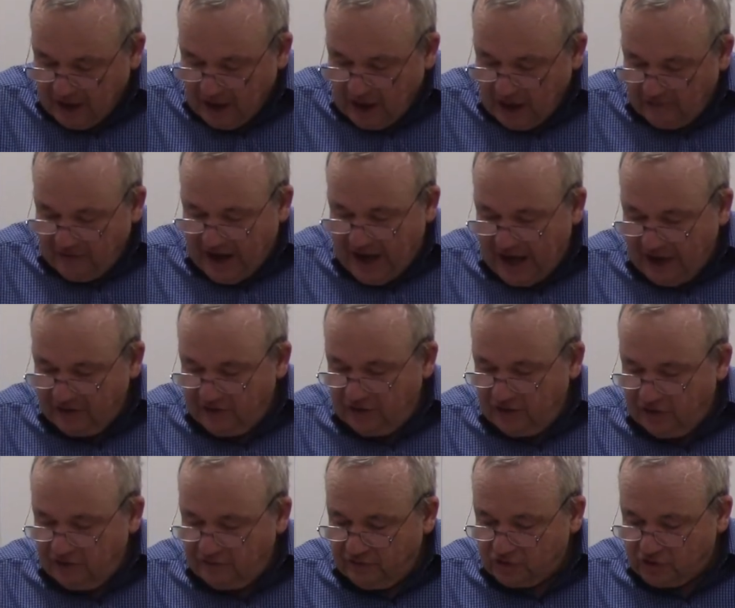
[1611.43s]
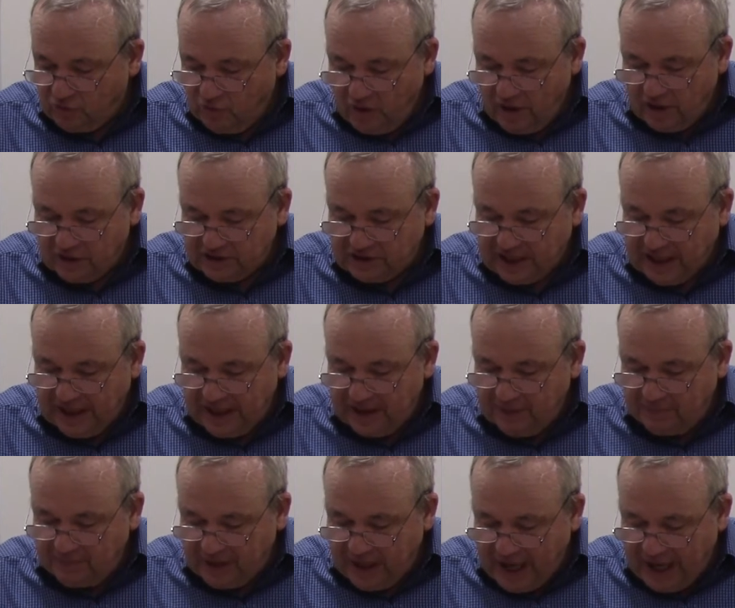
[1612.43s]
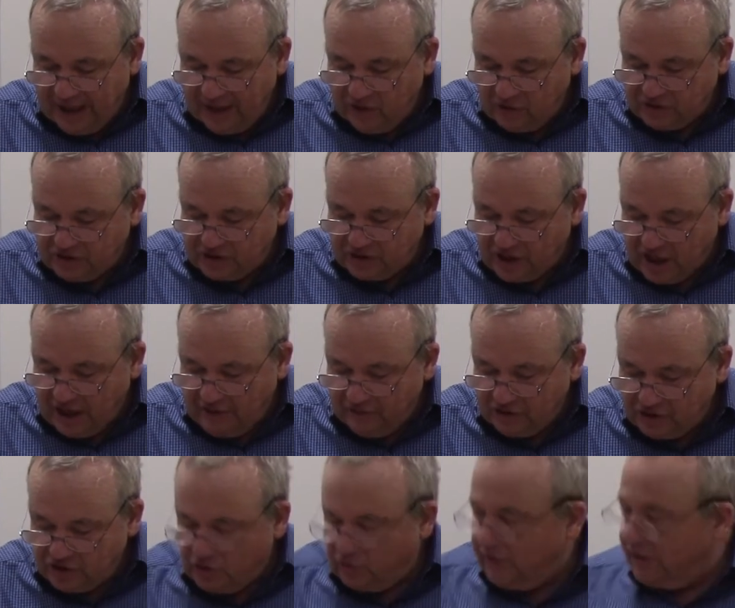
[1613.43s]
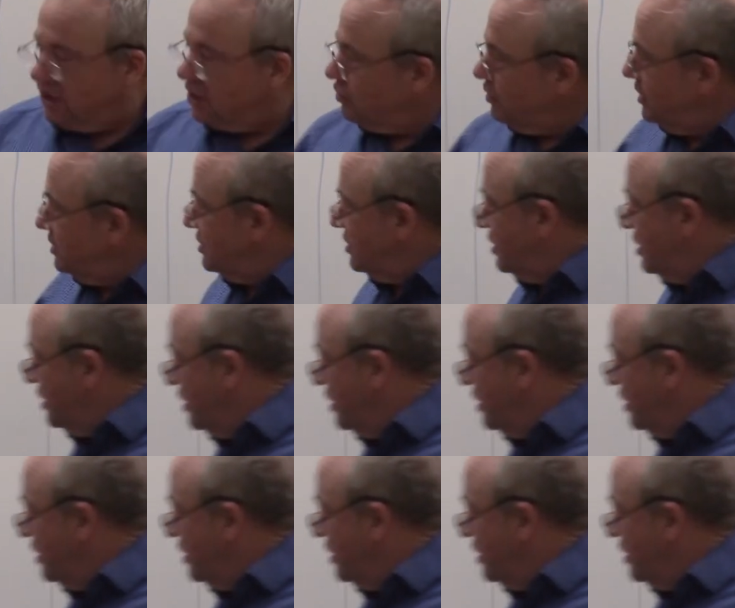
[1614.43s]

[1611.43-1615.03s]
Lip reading: of how the universe works and apply those discoveries to increase